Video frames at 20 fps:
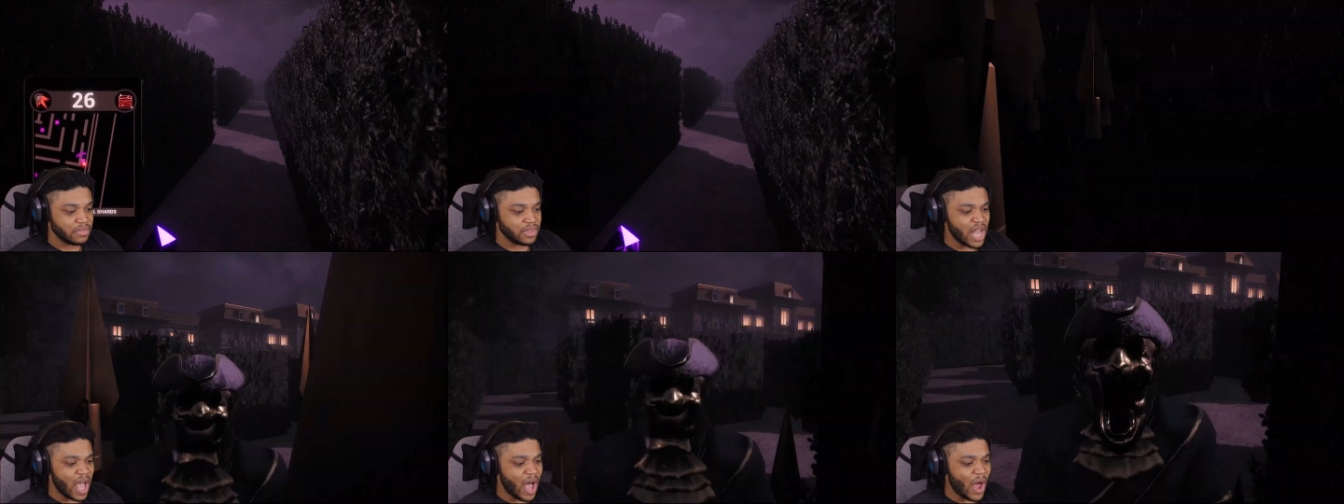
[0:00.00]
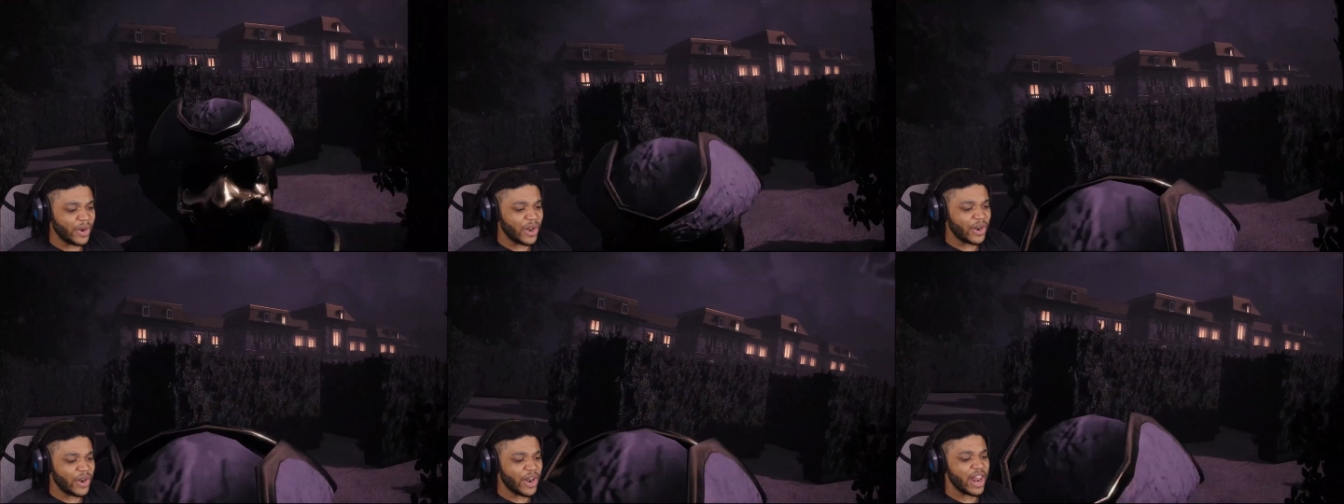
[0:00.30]

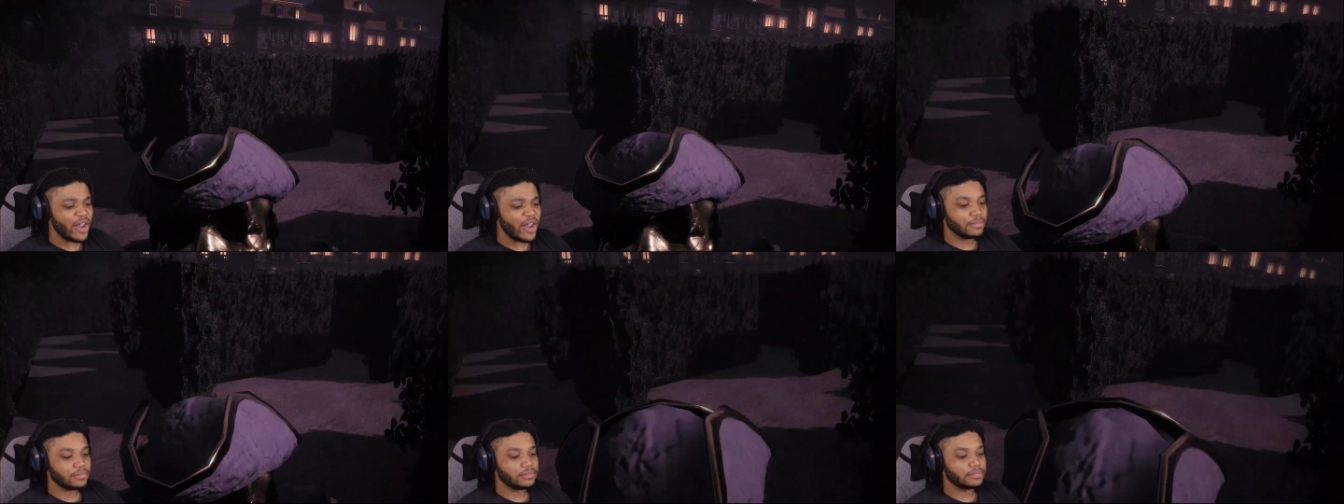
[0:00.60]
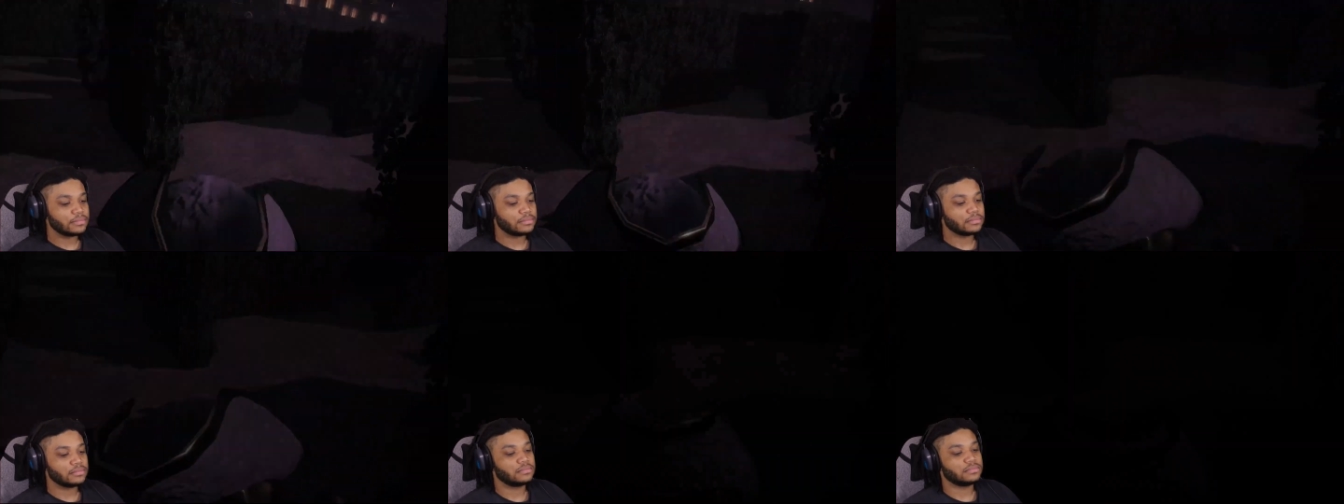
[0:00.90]
No, no, no, no!
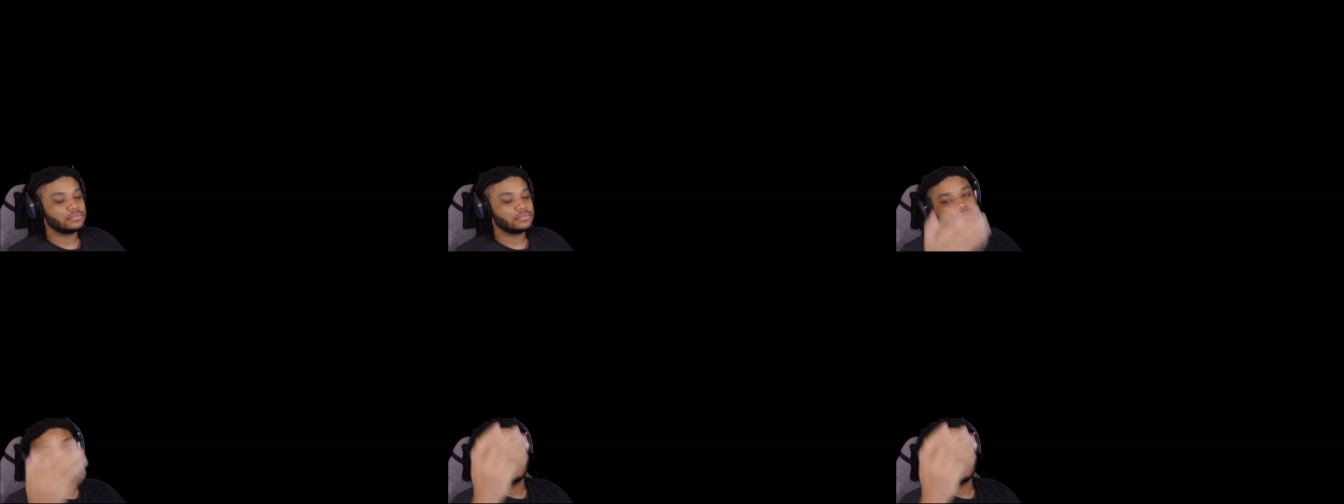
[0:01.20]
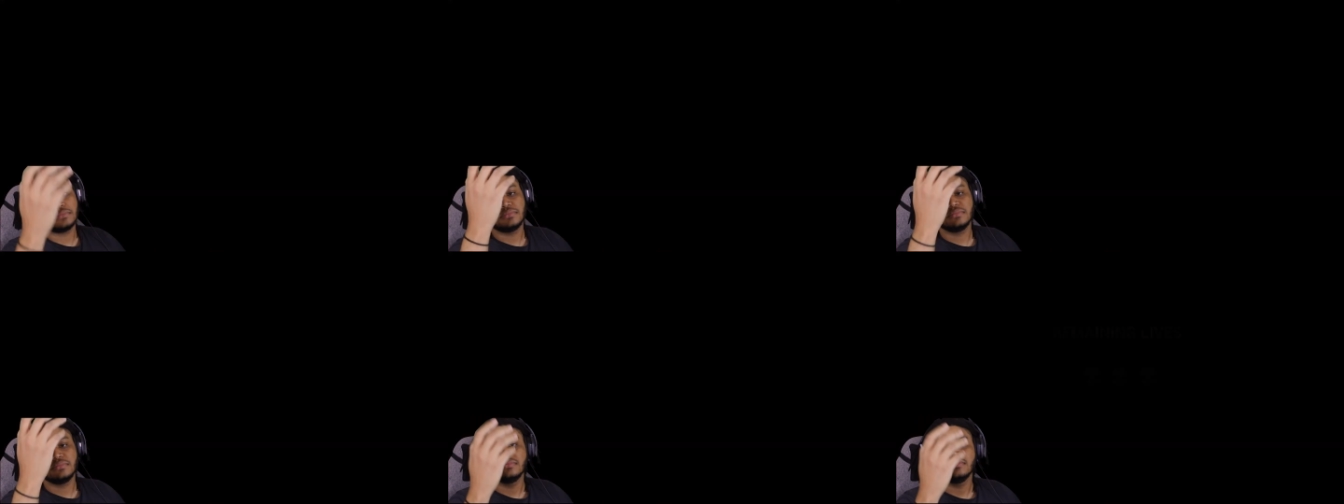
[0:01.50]

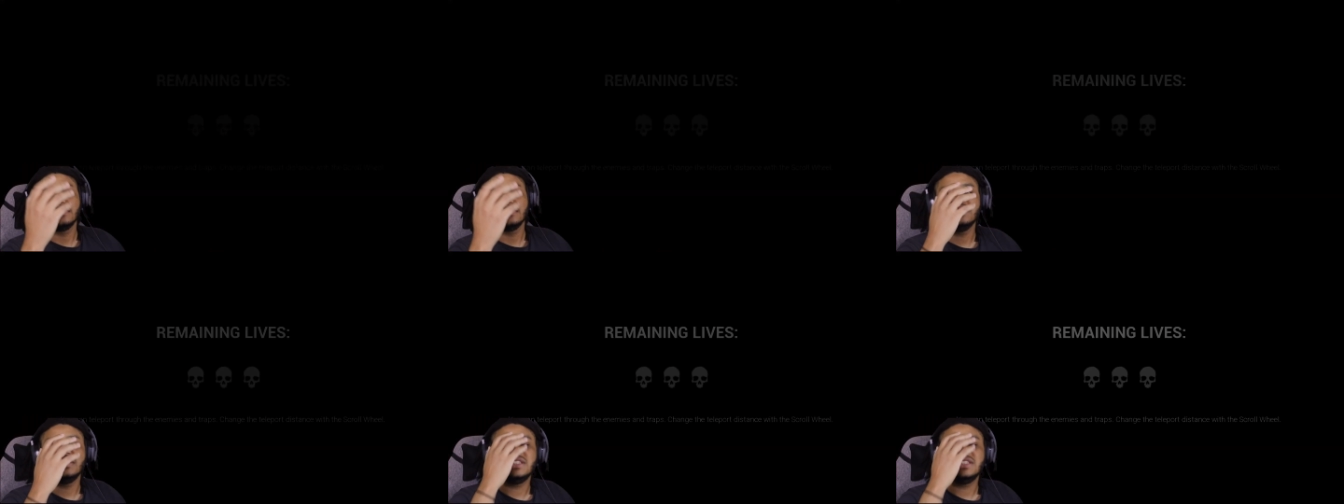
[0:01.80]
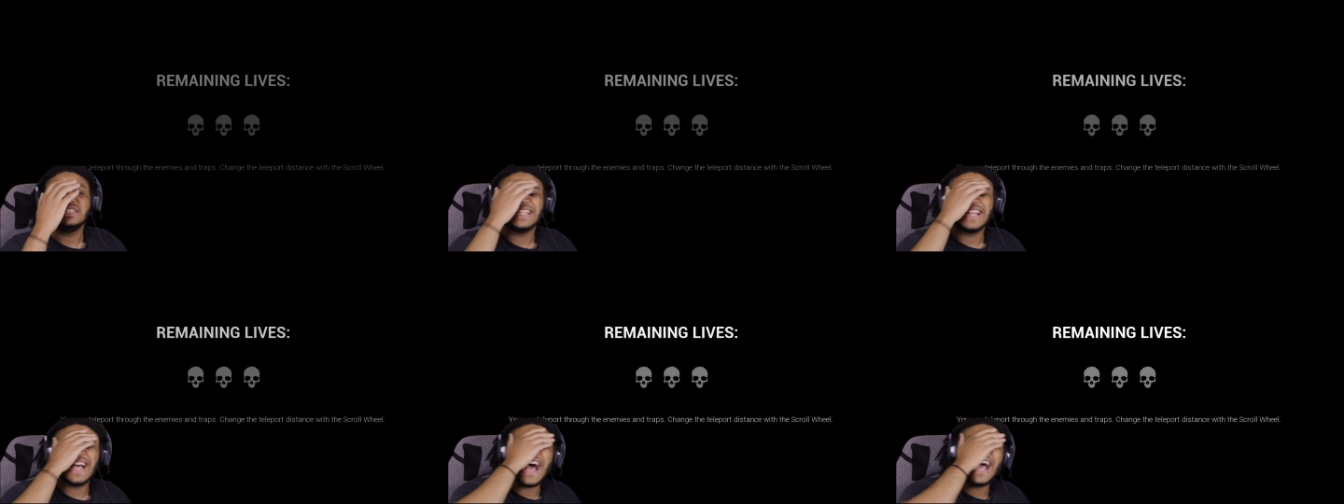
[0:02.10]
I think it.